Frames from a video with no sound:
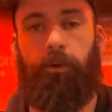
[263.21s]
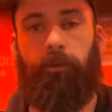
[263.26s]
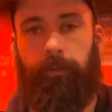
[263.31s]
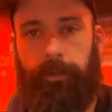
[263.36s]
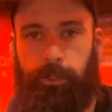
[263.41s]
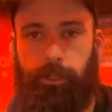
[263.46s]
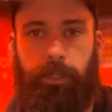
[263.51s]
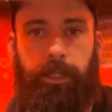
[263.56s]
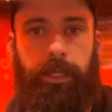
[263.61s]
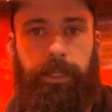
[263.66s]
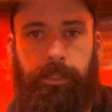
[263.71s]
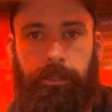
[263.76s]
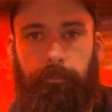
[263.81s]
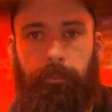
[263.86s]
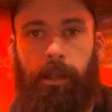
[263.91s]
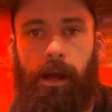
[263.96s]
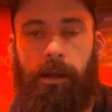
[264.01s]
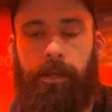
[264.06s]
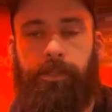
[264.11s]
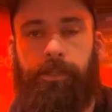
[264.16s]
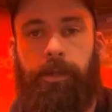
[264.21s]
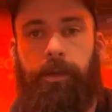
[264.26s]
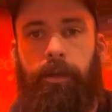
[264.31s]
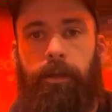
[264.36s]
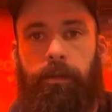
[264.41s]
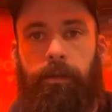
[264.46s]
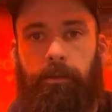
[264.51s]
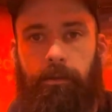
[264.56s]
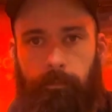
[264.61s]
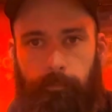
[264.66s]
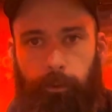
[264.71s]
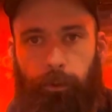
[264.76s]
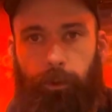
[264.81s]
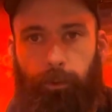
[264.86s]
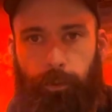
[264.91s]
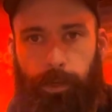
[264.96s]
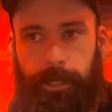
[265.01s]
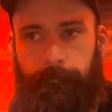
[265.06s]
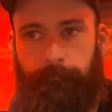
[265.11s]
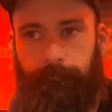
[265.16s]
eventually into blocks number
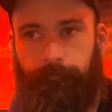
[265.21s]
3.